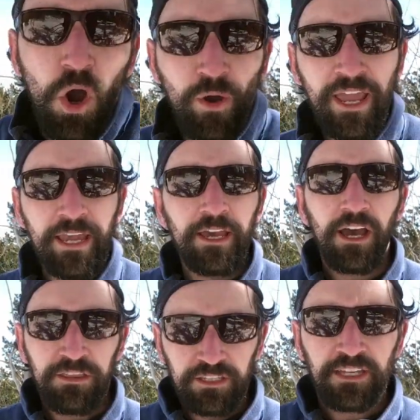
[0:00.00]
Okay,
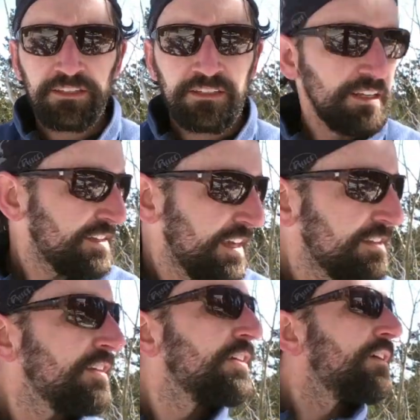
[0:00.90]
I think that's a
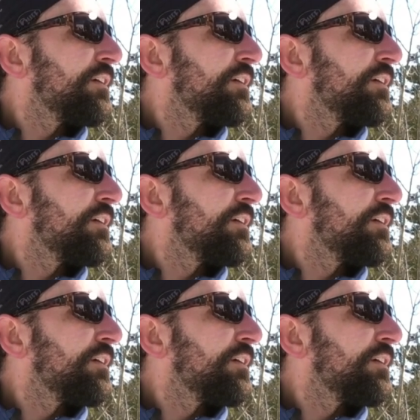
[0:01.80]
success.